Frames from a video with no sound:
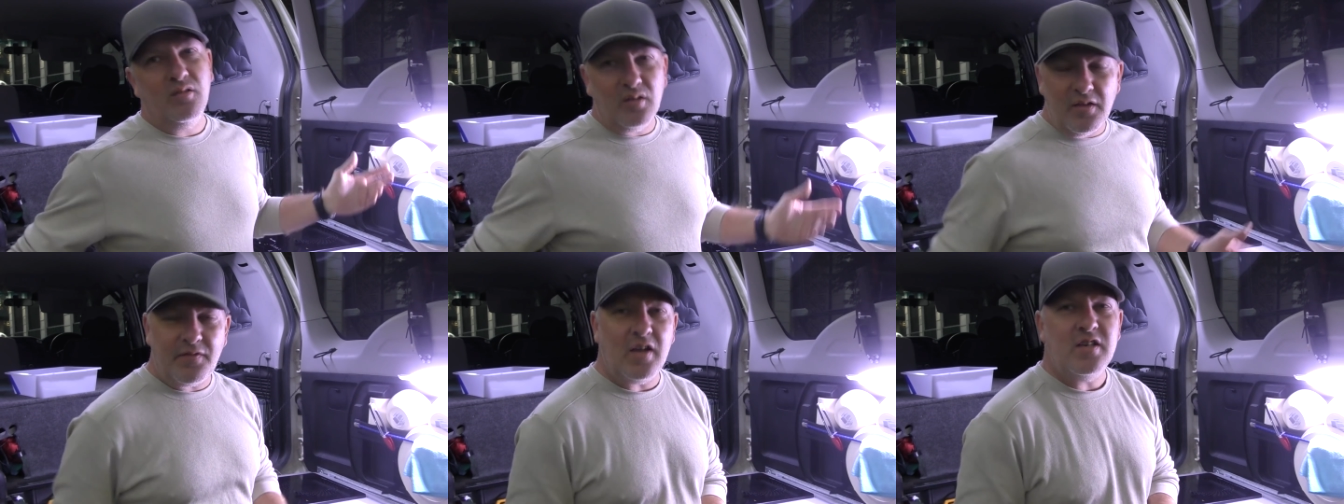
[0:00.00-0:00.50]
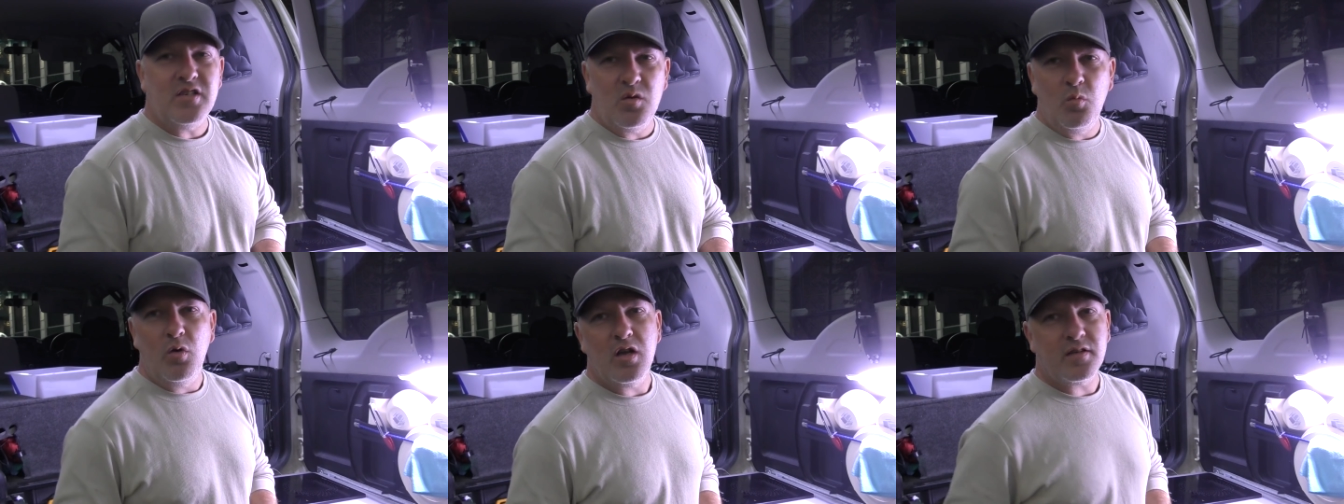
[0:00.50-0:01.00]
look, if
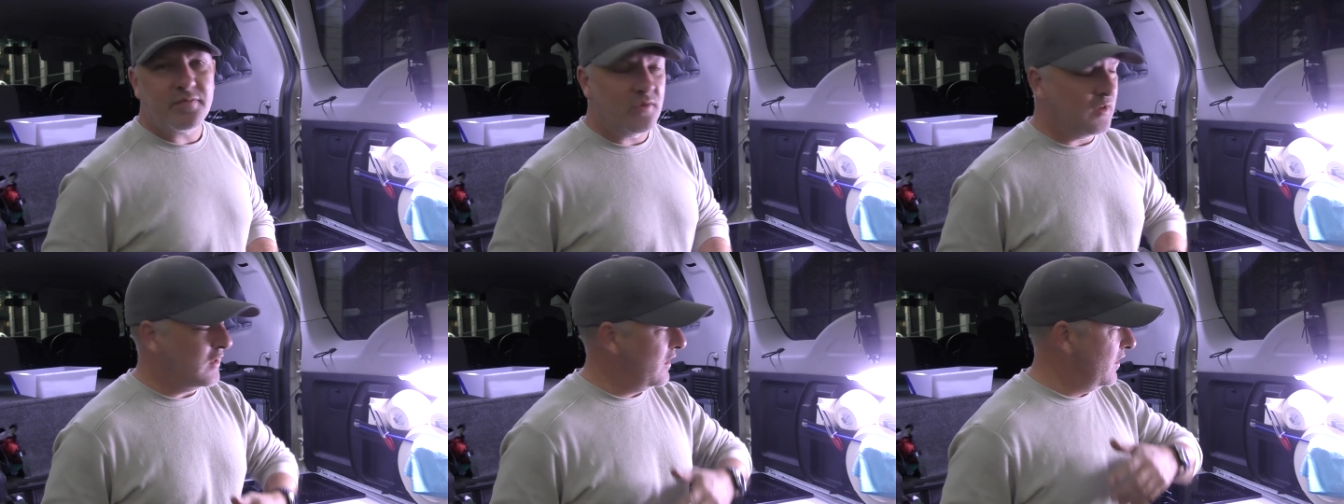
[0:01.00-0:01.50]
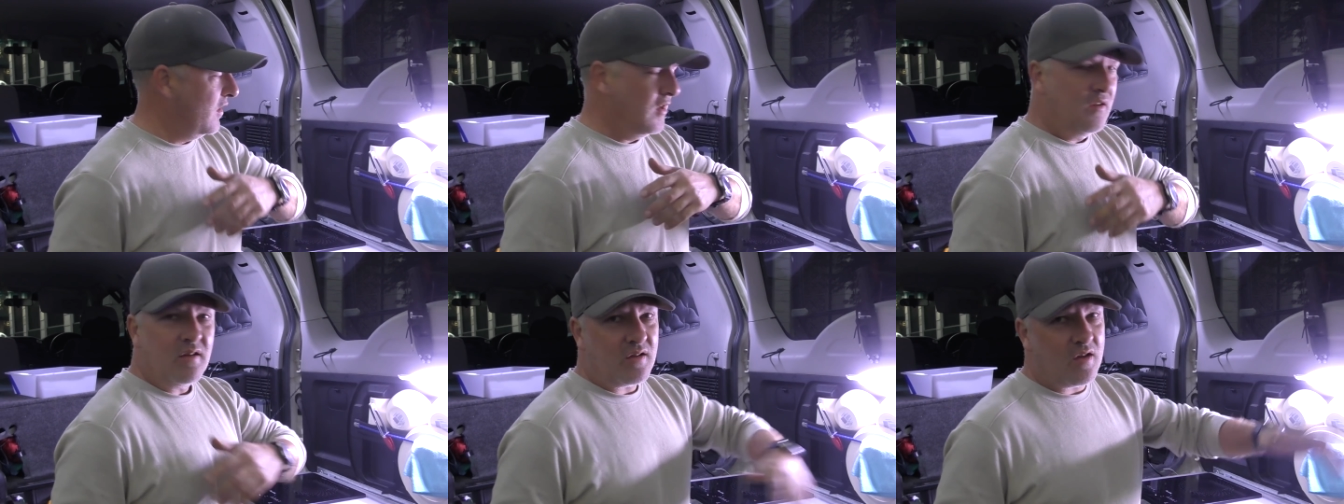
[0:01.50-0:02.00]
AGM works for you,
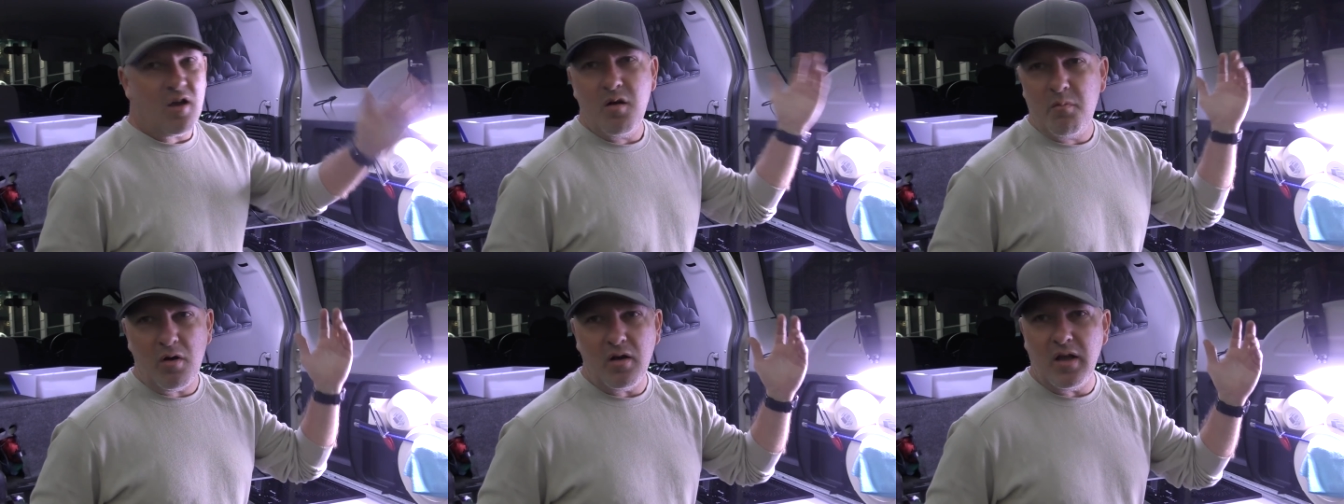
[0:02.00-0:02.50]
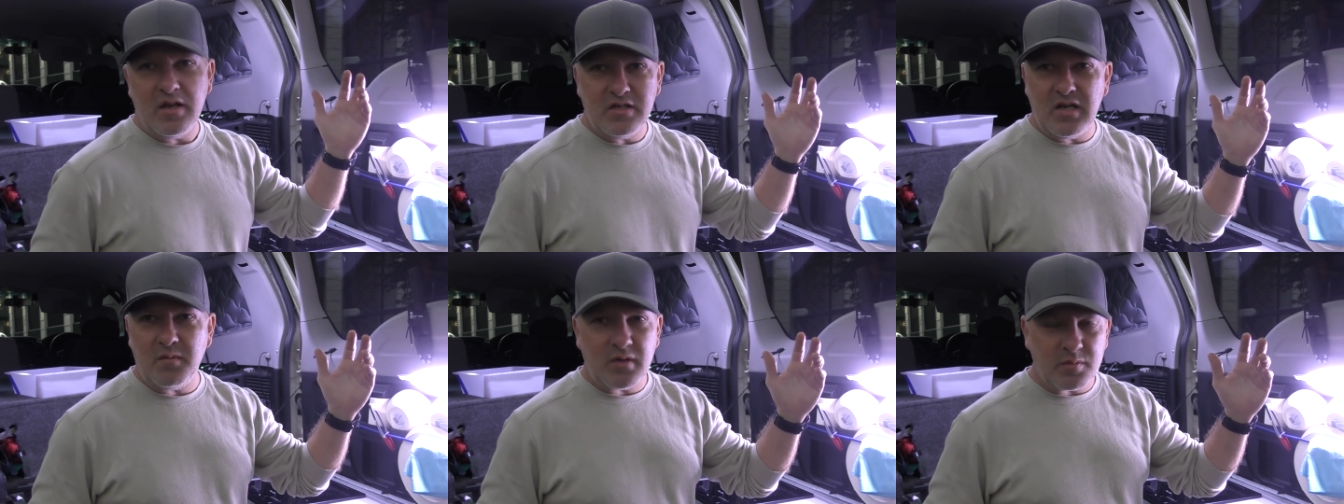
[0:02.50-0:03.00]
go and buy
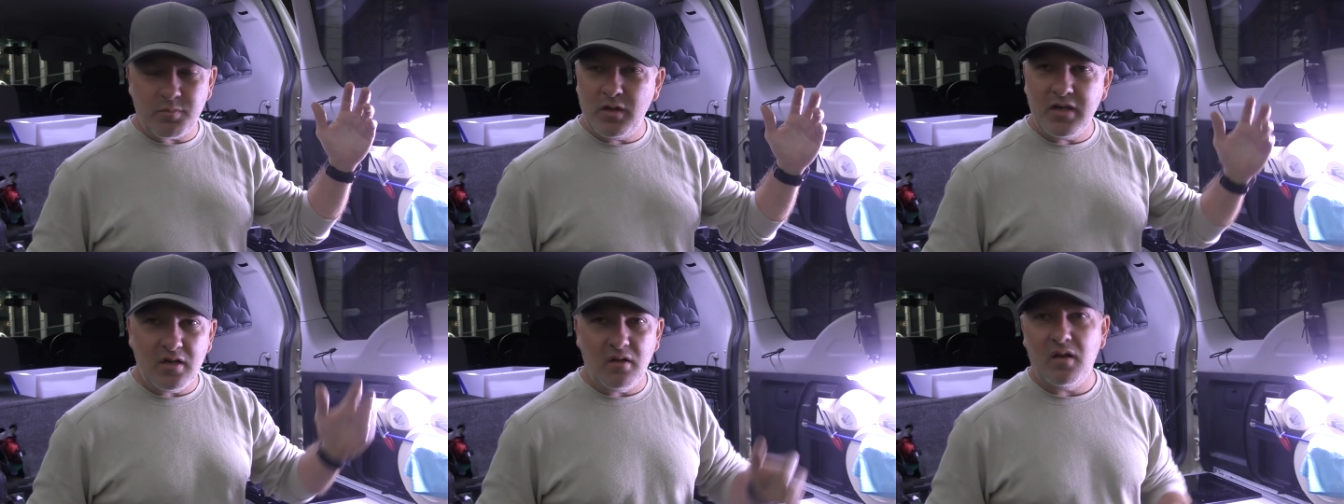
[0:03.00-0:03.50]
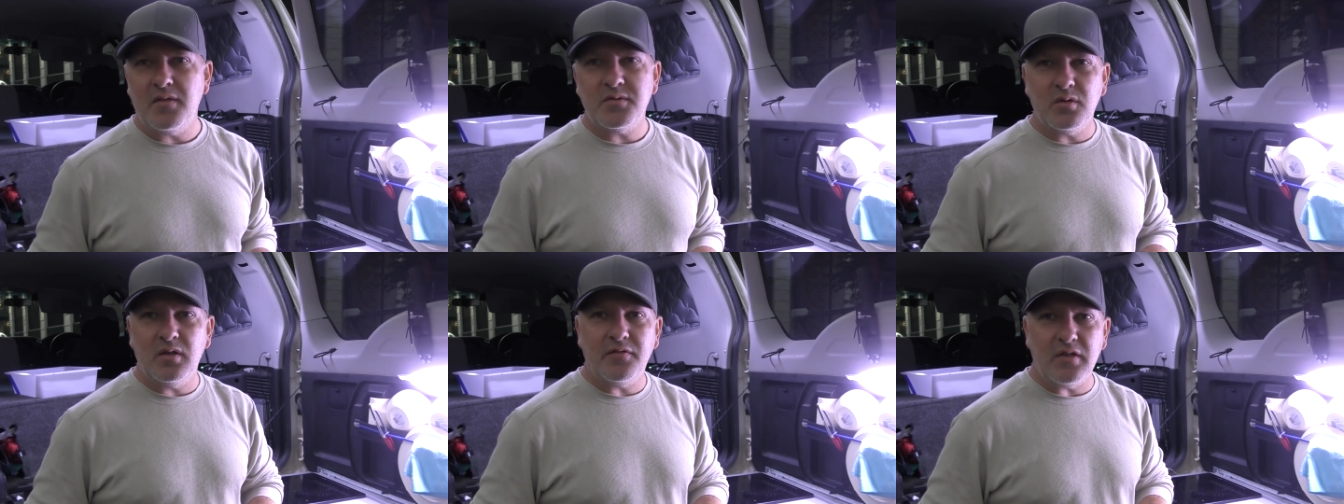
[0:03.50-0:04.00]
AGM. There's plenty of life
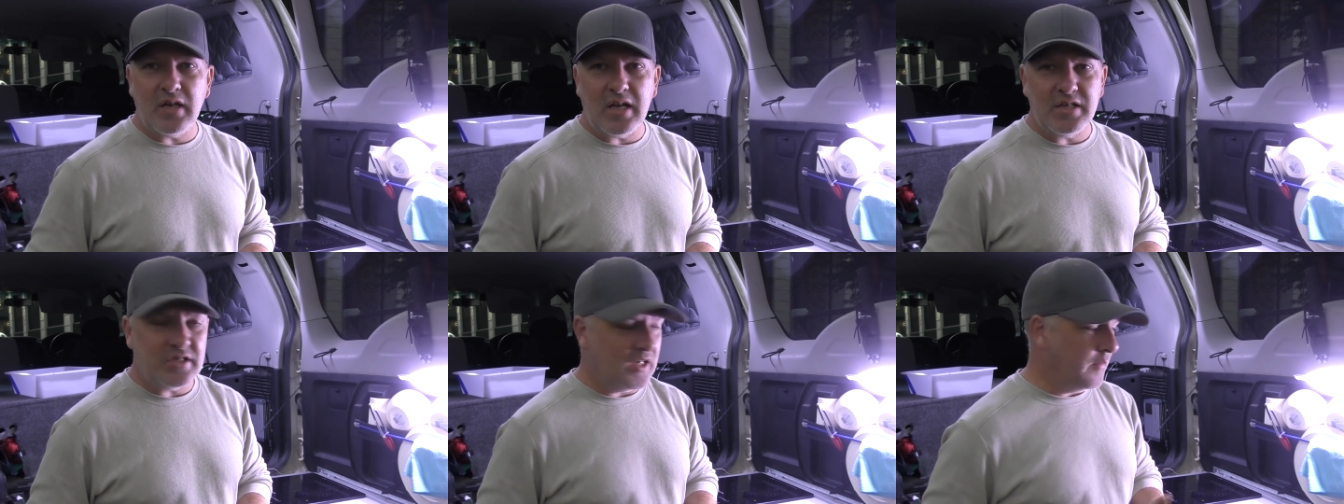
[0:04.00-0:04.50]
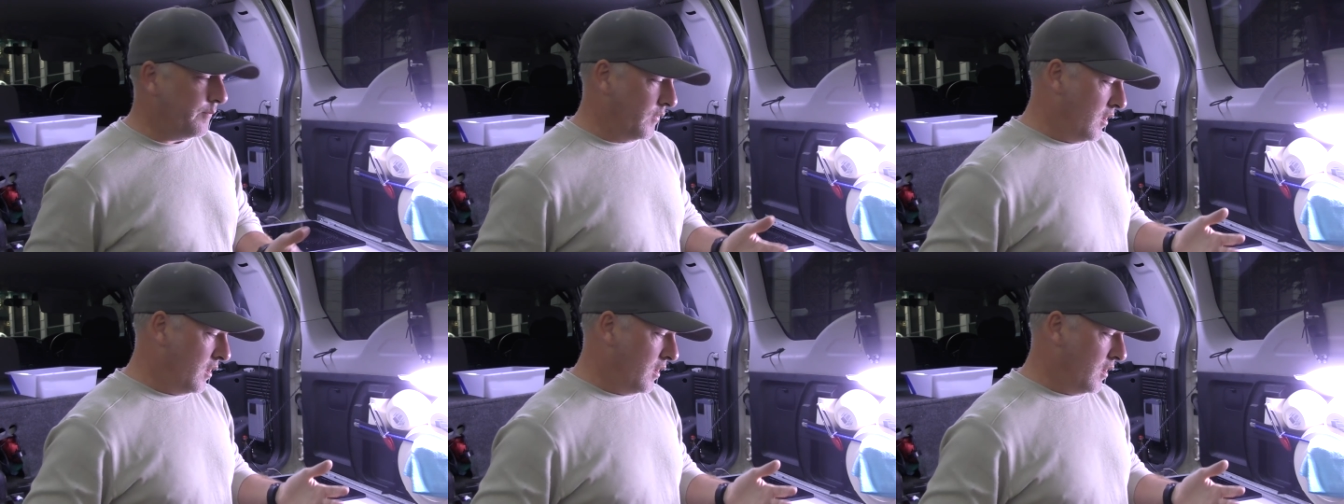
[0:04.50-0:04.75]
still left in AGM.